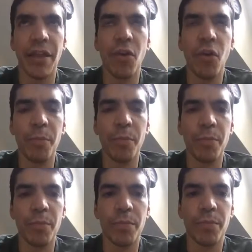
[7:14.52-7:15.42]
whole
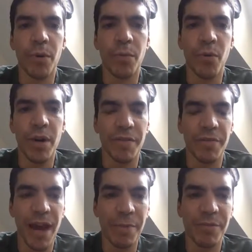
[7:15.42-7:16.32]
point of
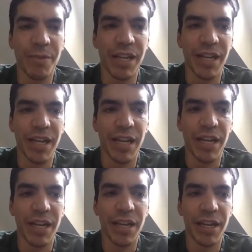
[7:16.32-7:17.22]
maps of meaning,
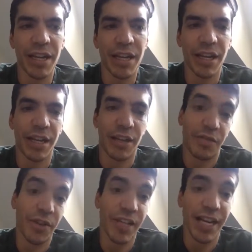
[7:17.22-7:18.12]
as
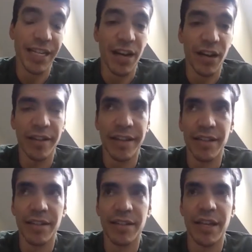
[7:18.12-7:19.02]
far as I can tell,
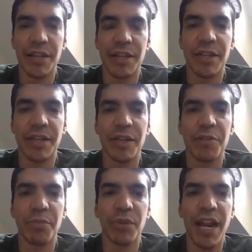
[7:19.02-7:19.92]
is
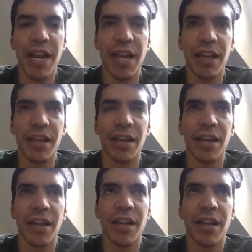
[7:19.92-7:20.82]
explaining
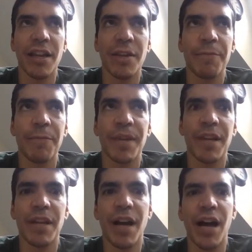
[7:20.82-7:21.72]

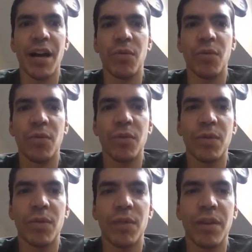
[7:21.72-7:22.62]
not
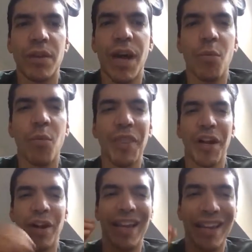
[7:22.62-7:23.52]
what
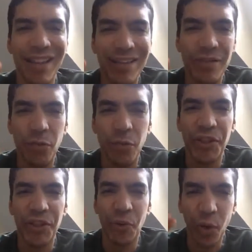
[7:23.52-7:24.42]
there is or what
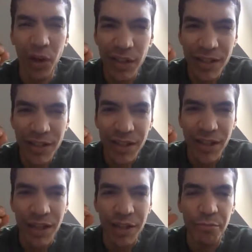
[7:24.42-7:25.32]
there was,
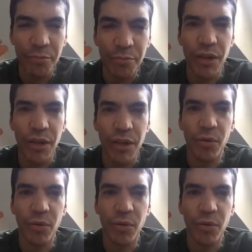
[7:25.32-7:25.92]
but